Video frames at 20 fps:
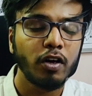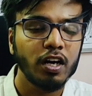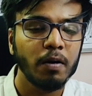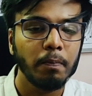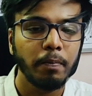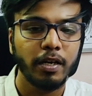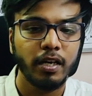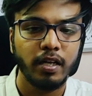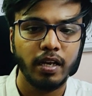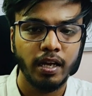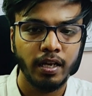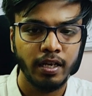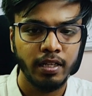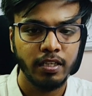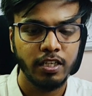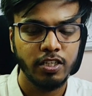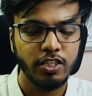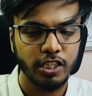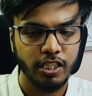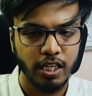for
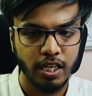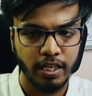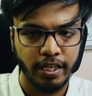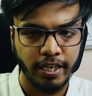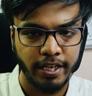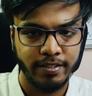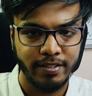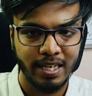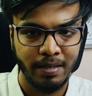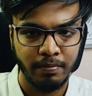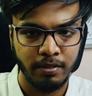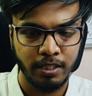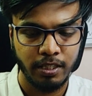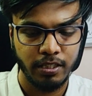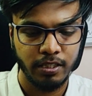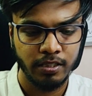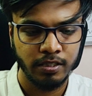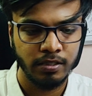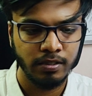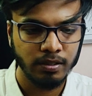appearing in the GRE
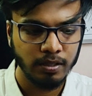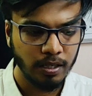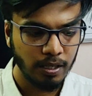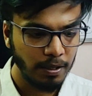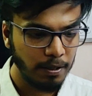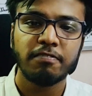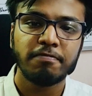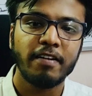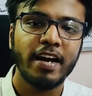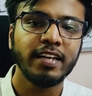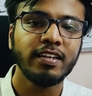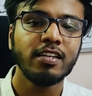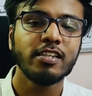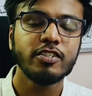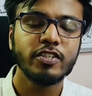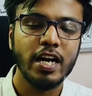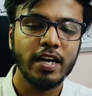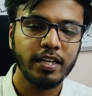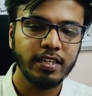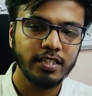examination. The
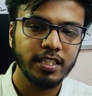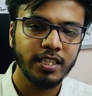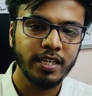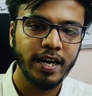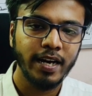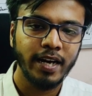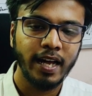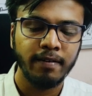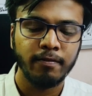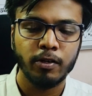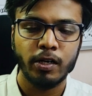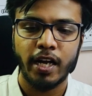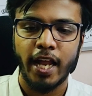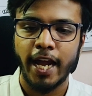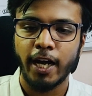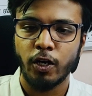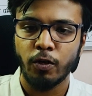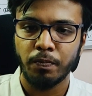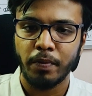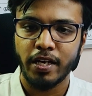final strategy that I
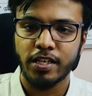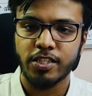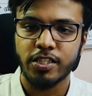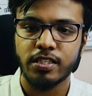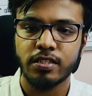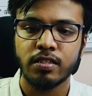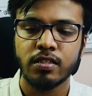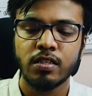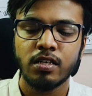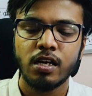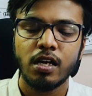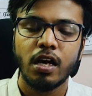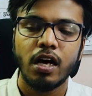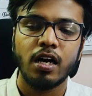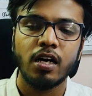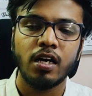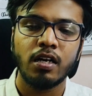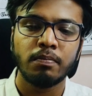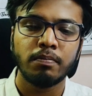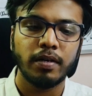would like to mention
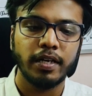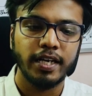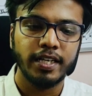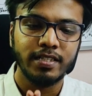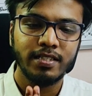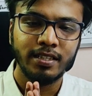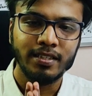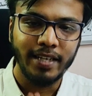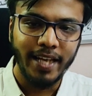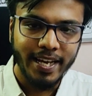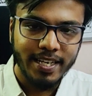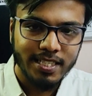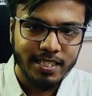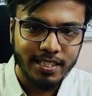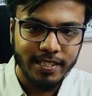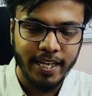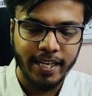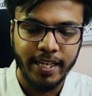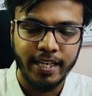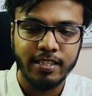is the
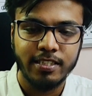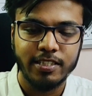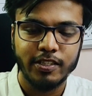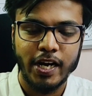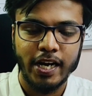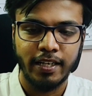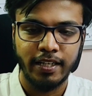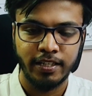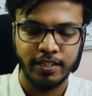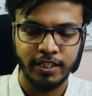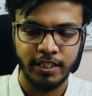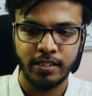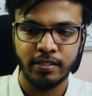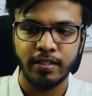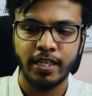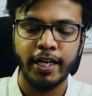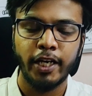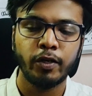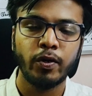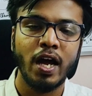test taking
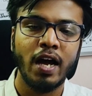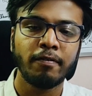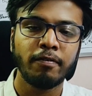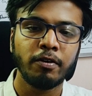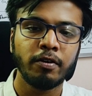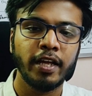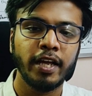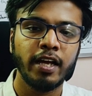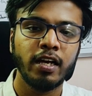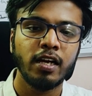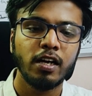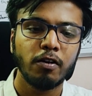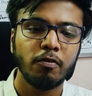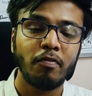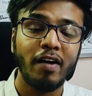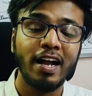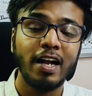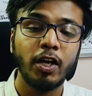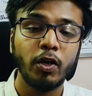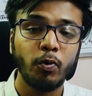strategy that you have to take
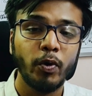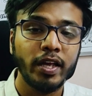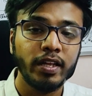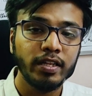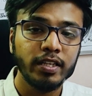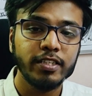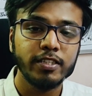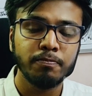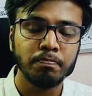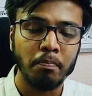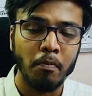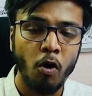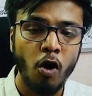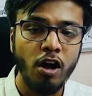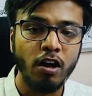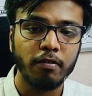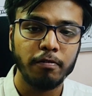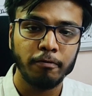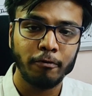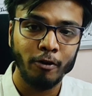while doing this
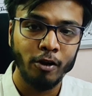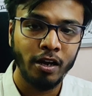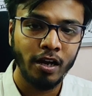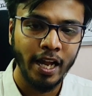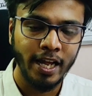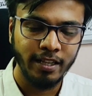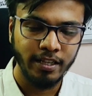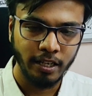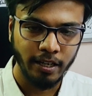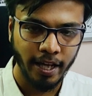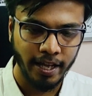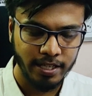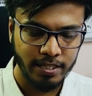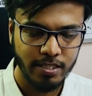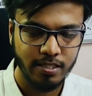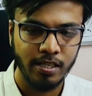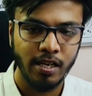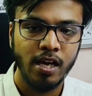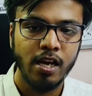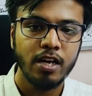mock full length
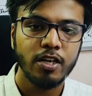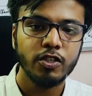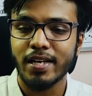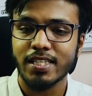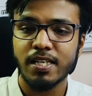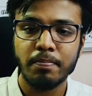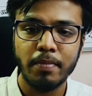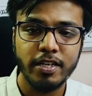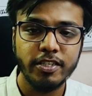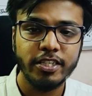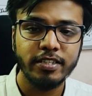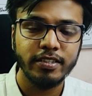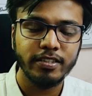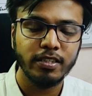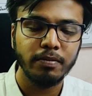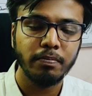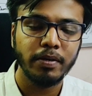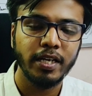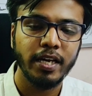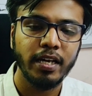test. So as I
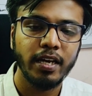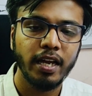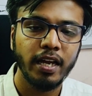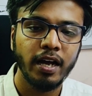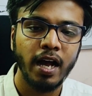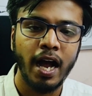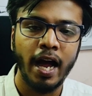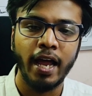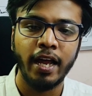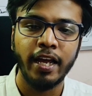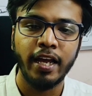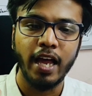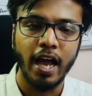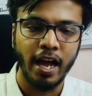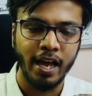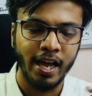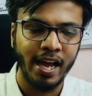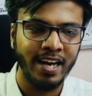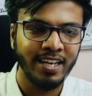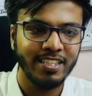mentioned in the beginning, I
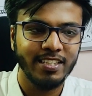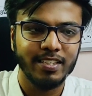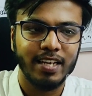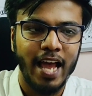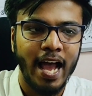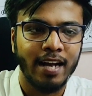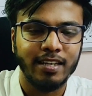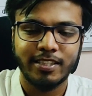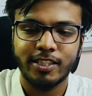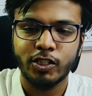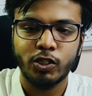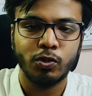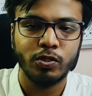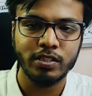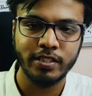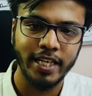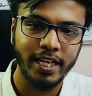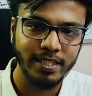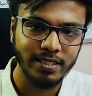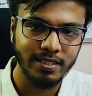had access
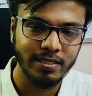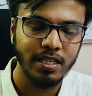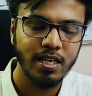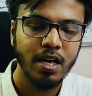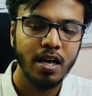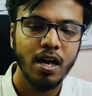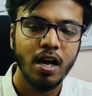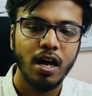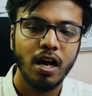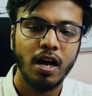to 6